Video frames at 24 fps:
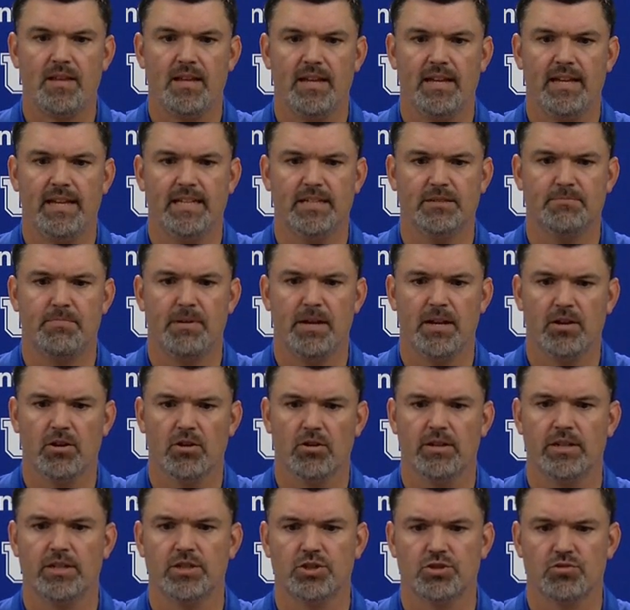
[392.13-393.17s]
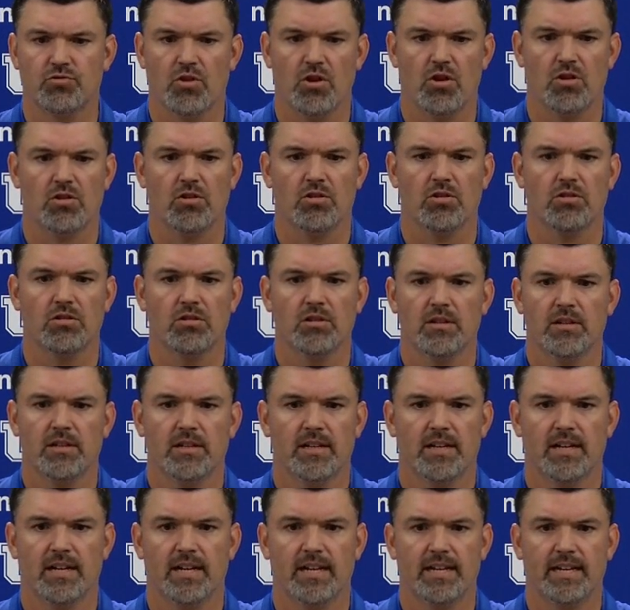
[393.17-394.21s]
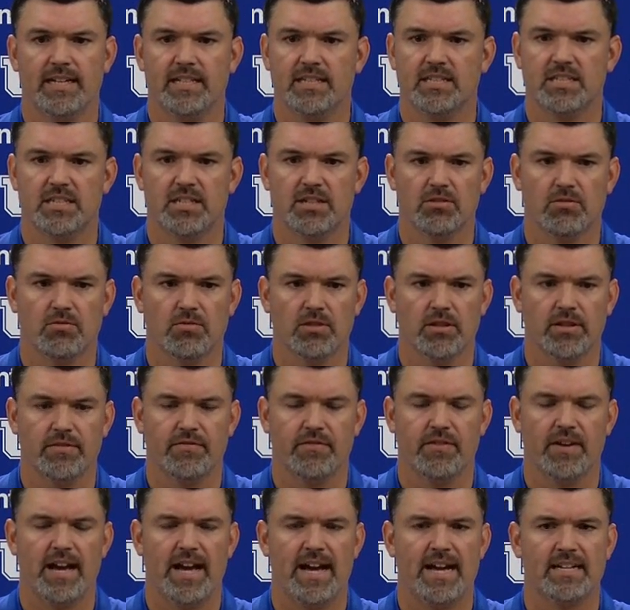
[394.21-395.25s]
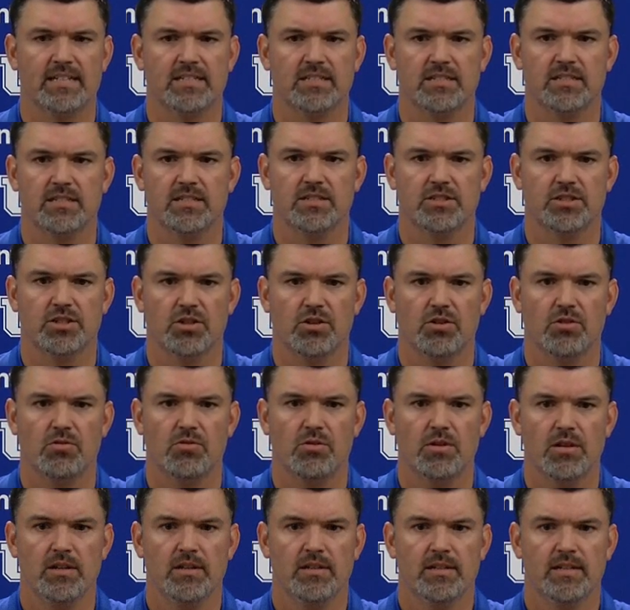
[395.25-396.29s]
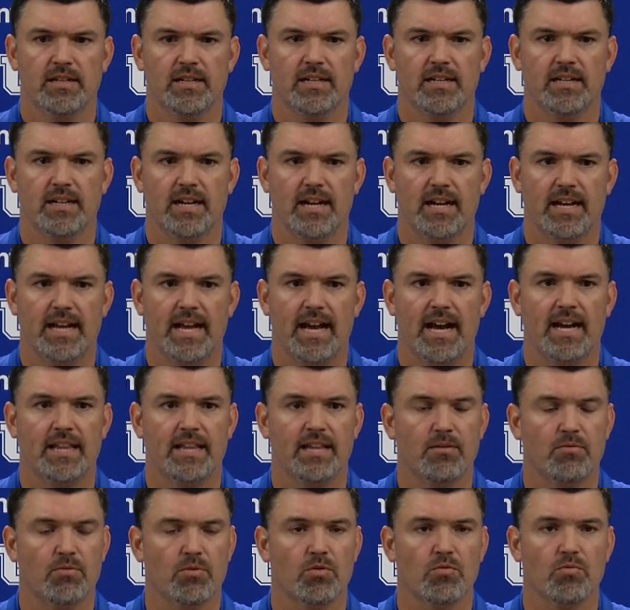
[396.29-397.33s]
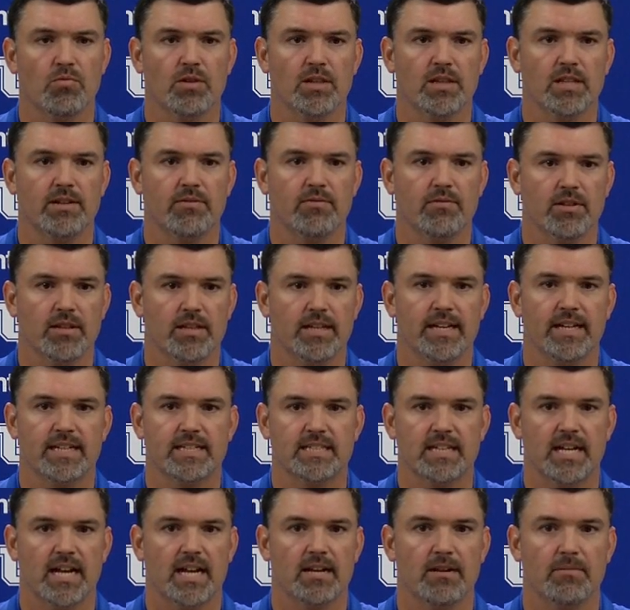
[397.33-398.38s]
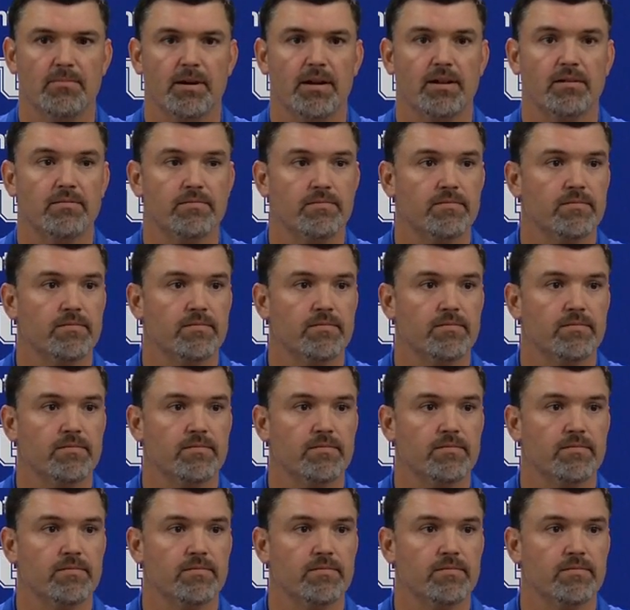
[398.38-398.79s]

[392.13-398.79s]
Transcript: He's bigger, he's stronger, he's still really fast. So a guy that we're really, really excited about.